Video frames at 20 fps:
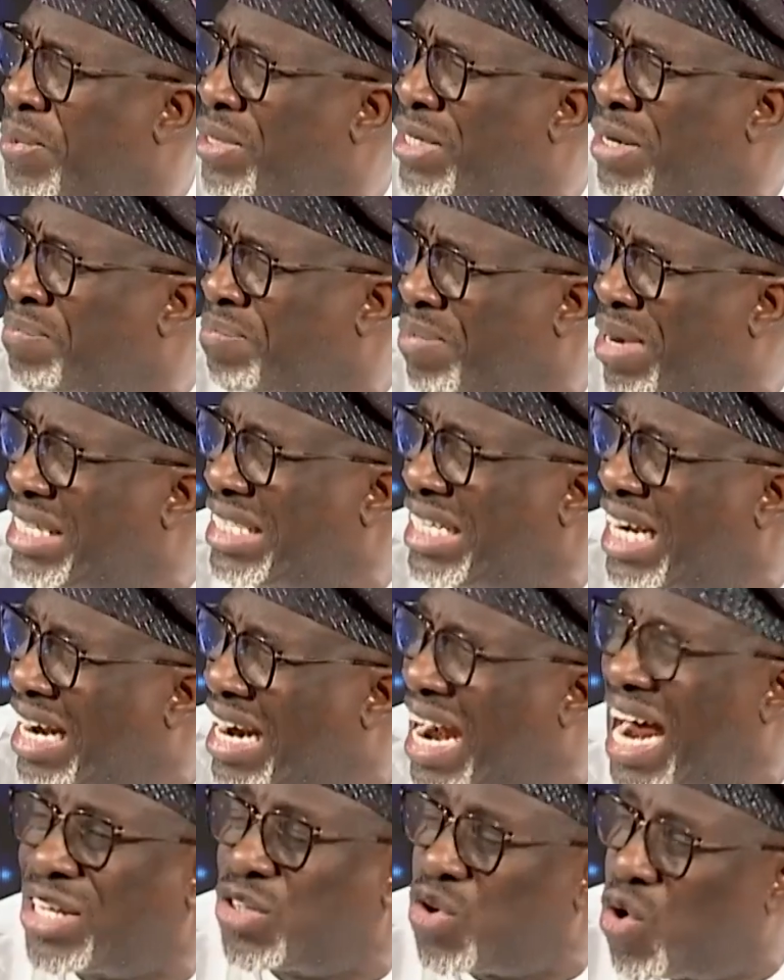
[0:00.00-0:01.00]
in place the
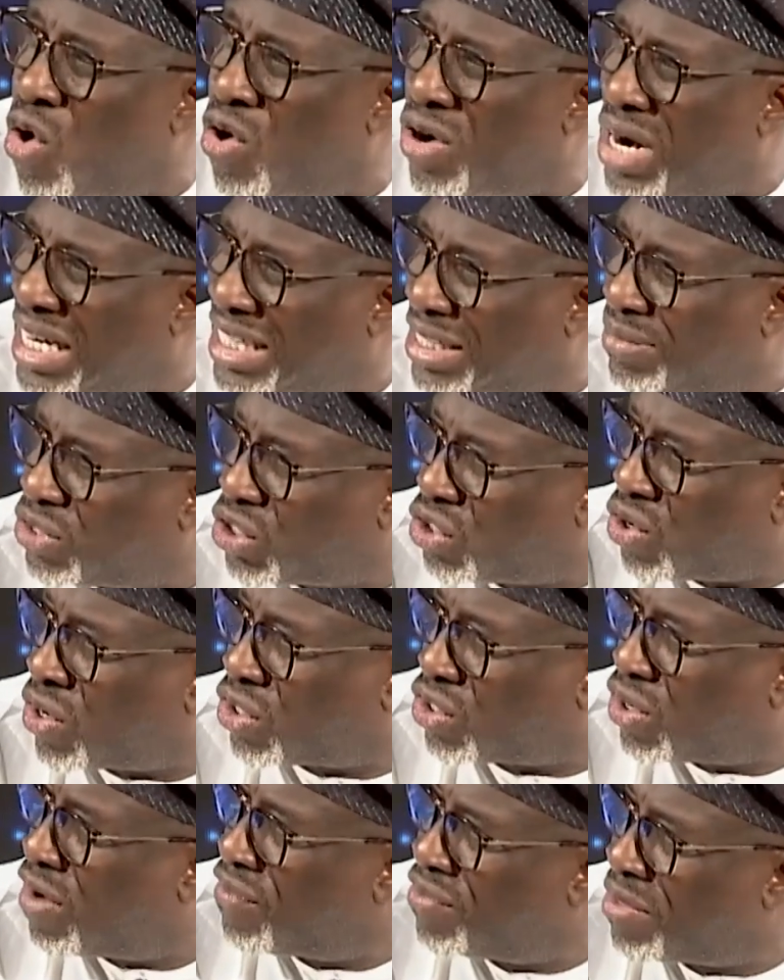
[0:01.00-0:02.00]
right ownership
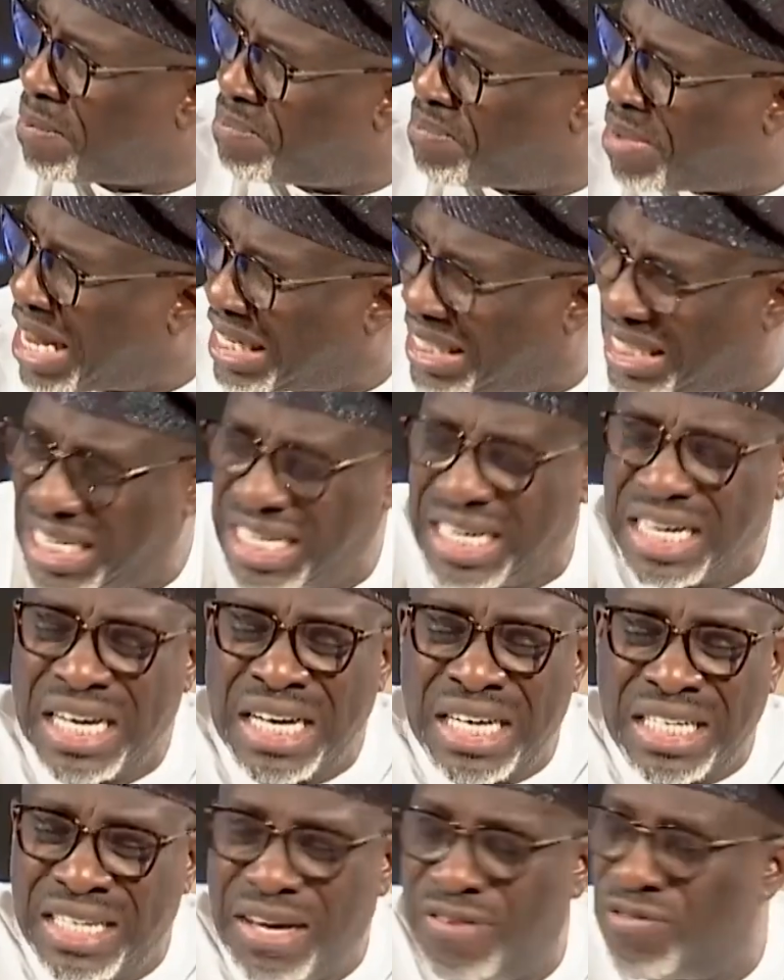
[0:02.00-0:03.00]
structure of the party.
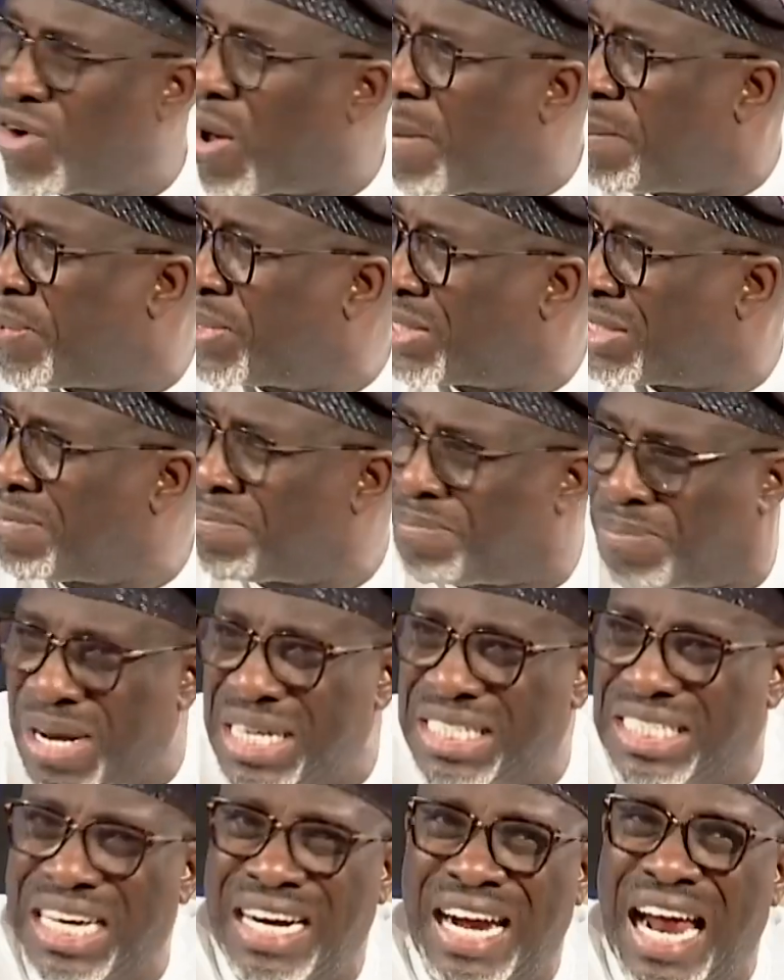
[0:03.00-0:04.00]
They've not put in place
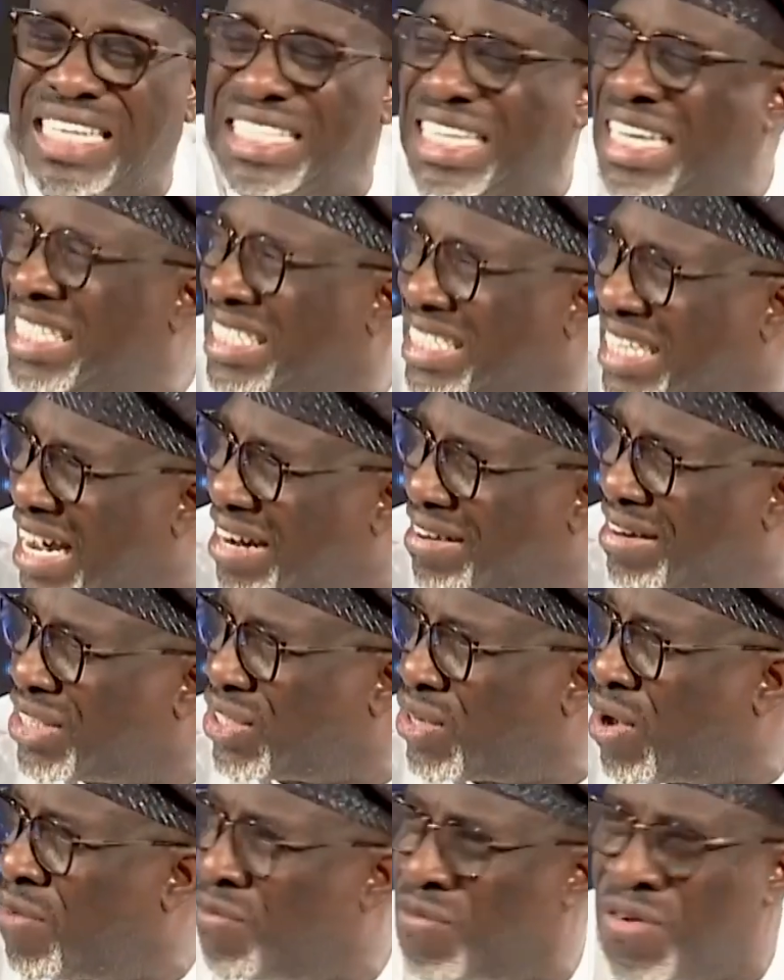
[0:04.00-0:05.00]
the right
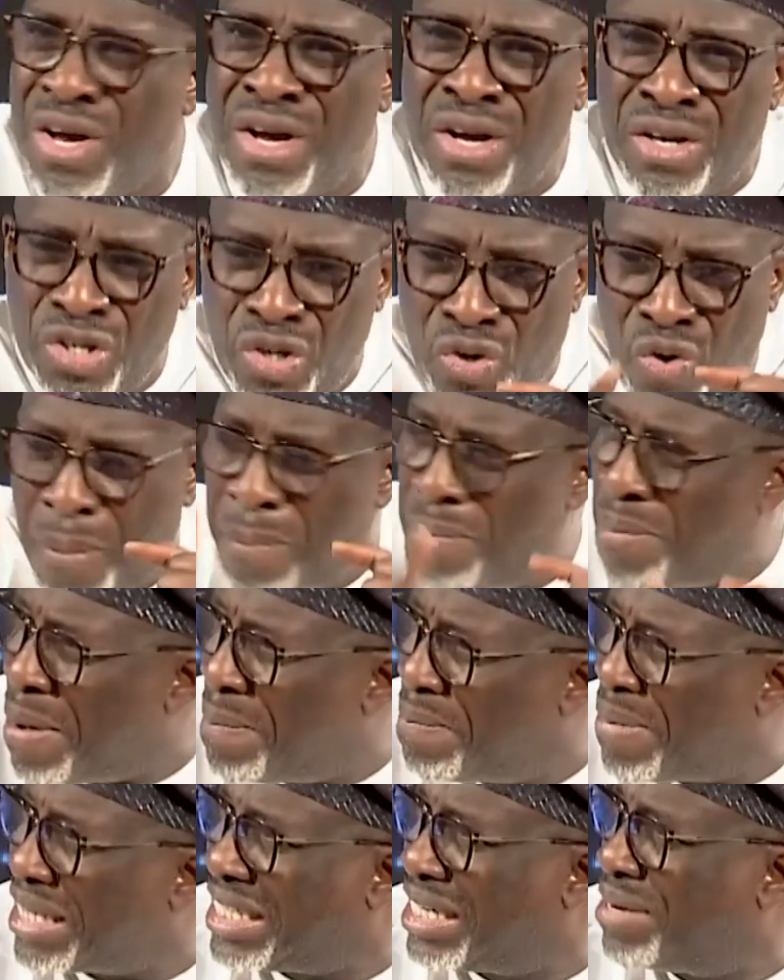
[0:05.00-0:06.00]
integrity of
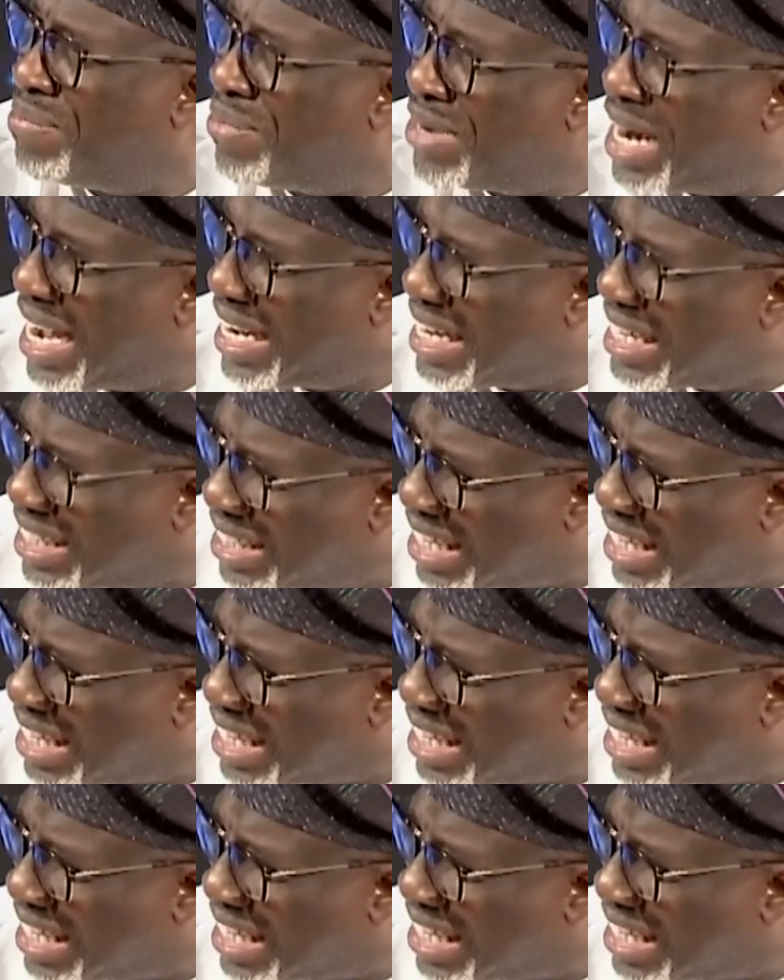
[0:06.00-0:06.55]
membership register.